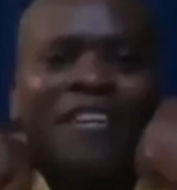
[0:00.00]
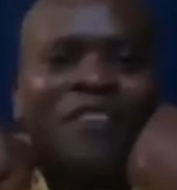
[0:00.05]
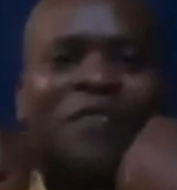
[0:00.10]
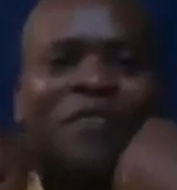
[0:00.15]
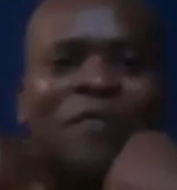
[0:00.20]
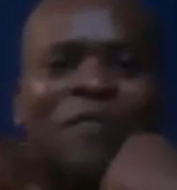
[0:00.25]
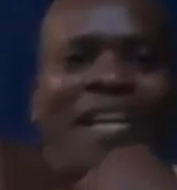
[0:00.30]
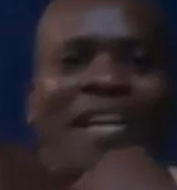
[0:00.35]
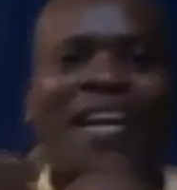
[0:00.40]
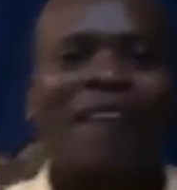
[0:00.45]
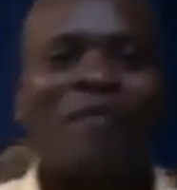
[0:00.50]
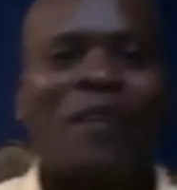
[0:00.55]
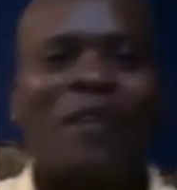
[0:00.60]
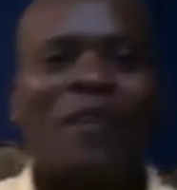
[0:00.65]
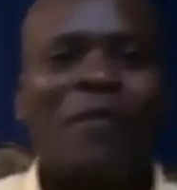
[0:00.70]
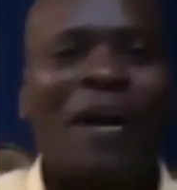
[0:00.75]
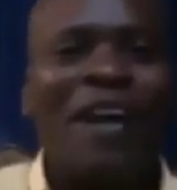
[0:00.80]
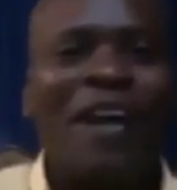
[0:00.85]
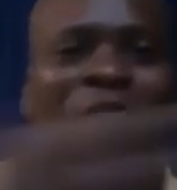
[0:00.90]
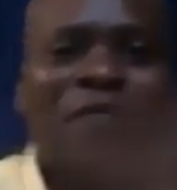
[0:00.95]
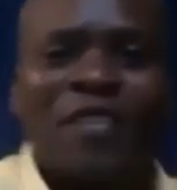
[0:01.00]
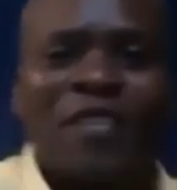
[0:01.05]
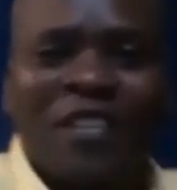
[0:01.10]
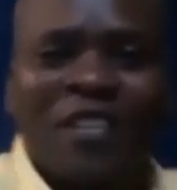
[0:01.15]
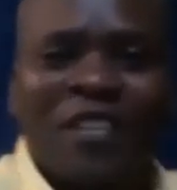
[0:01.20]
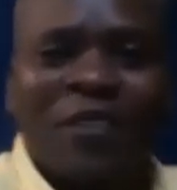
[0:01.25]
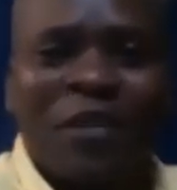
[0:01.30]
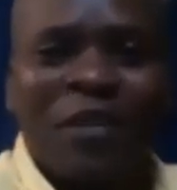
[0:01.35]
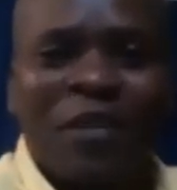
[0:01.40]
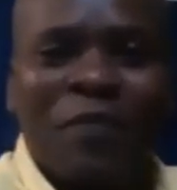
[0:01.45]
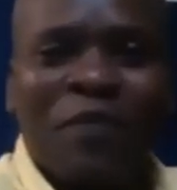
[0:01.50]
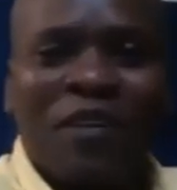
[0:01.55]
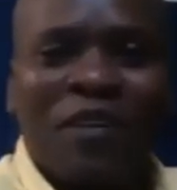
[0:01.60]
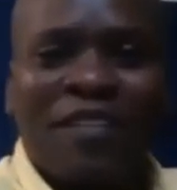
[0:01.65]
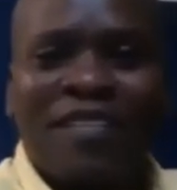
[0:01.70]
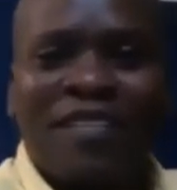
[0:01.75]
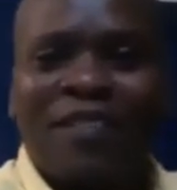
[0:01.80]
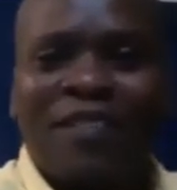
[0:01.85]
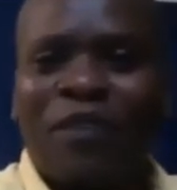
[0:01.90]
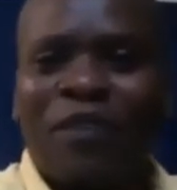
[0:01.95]
my lovely wife is not going to be on
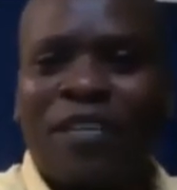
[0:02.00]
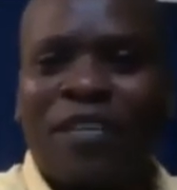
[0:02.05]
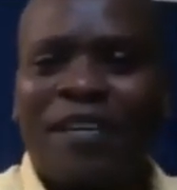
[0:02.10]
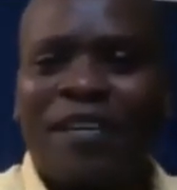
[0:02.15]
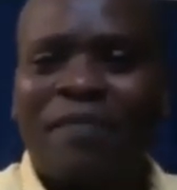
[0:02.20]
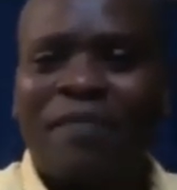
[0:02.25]
this forum.